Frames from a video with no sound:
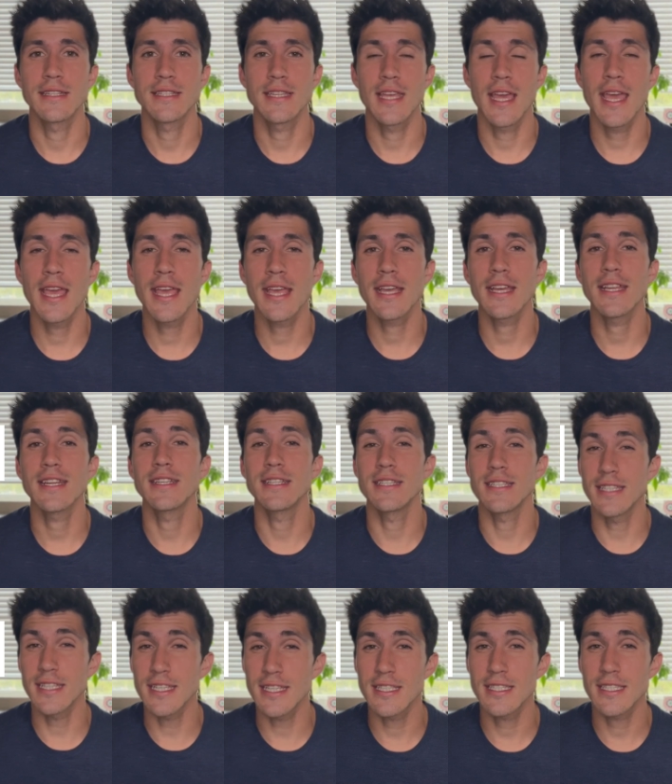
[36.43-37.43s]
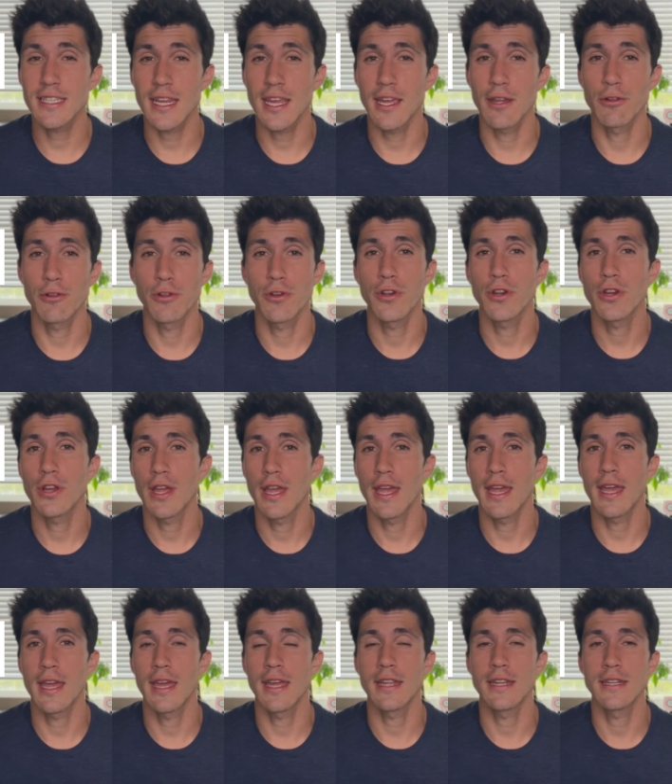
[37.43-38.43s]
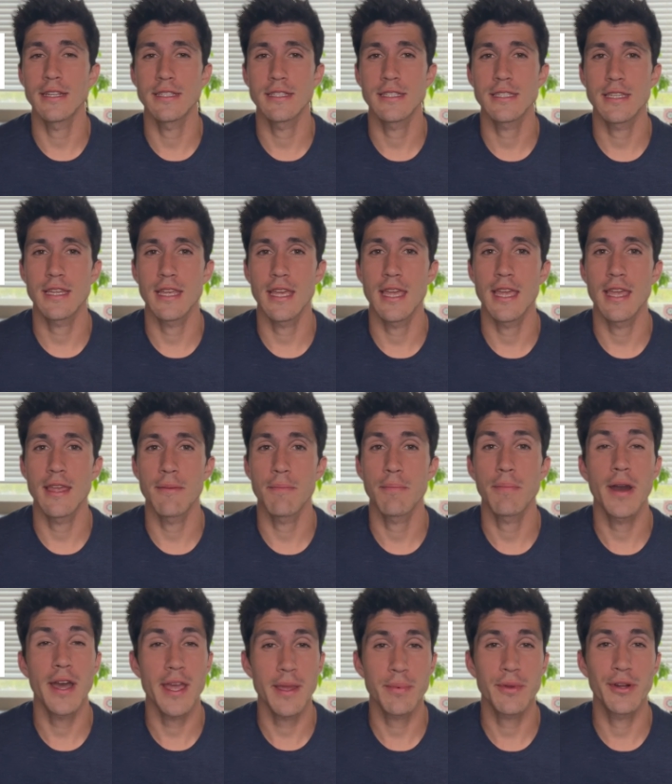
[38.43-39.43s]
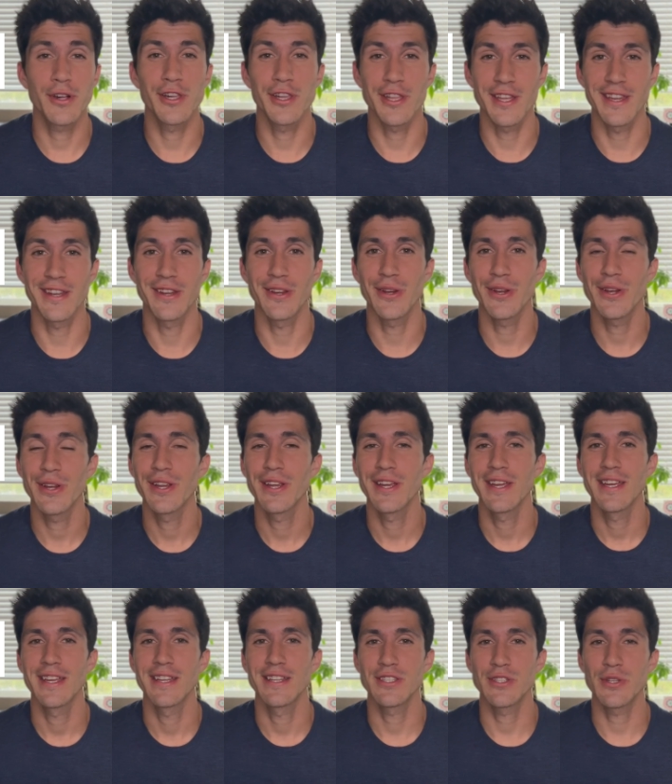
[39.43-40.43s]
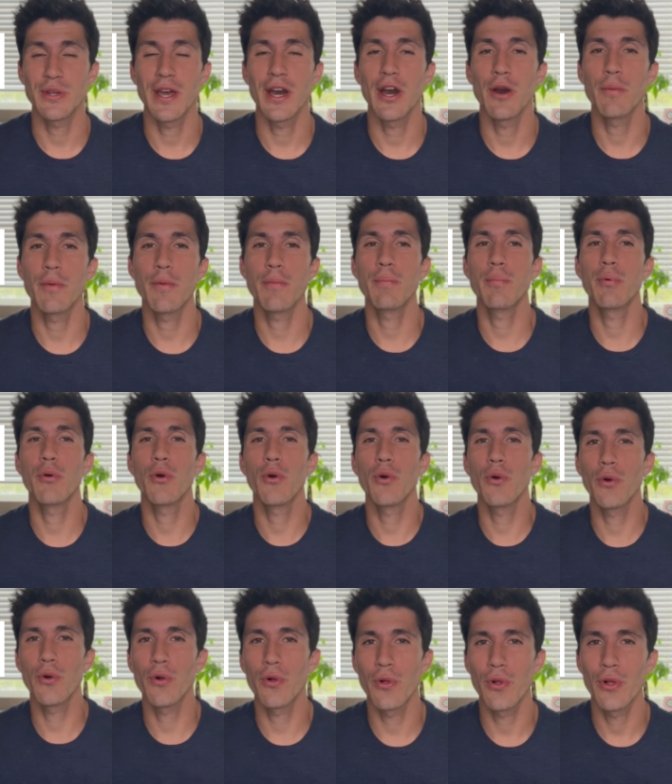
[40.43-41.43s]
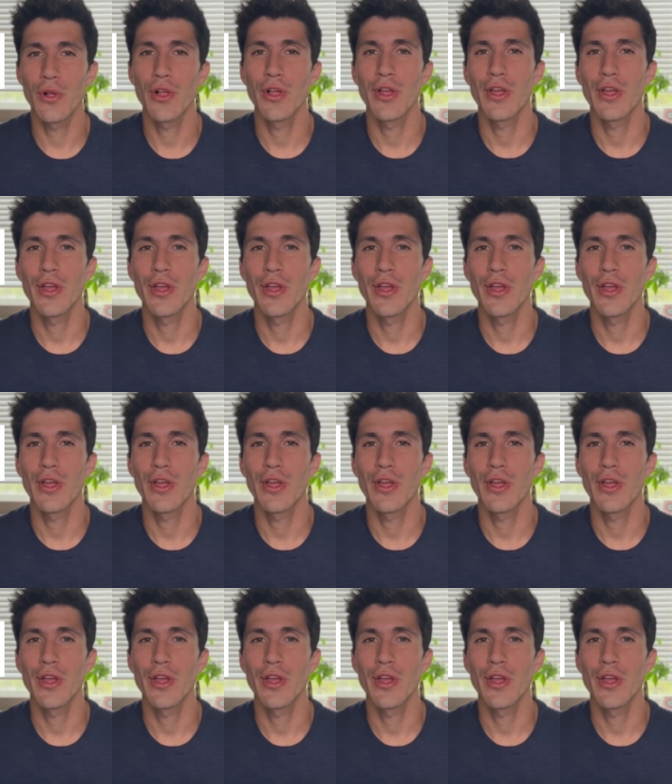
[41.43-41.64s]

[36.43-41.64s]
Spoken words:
tank descaler and a pipe cleaner to help pull